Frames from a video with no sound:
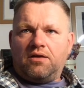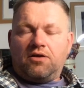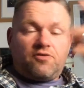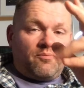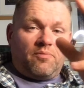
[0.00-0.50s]

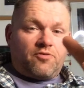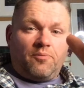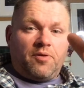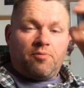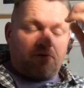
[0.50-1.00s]
as
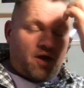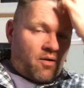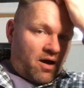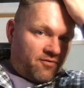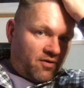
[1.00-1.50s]
some people
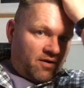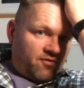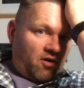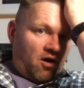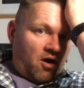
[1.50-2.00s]
know, I've
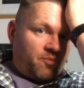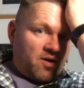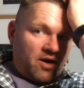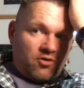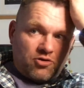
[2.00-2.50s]
got
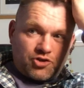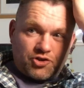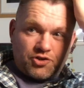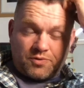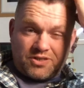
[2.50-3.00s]
RPI
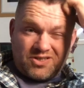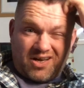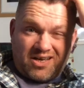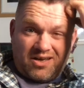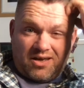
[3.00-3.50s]
auctions, which is
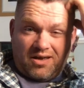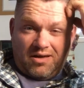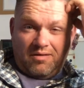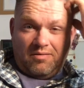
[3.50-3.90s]
like it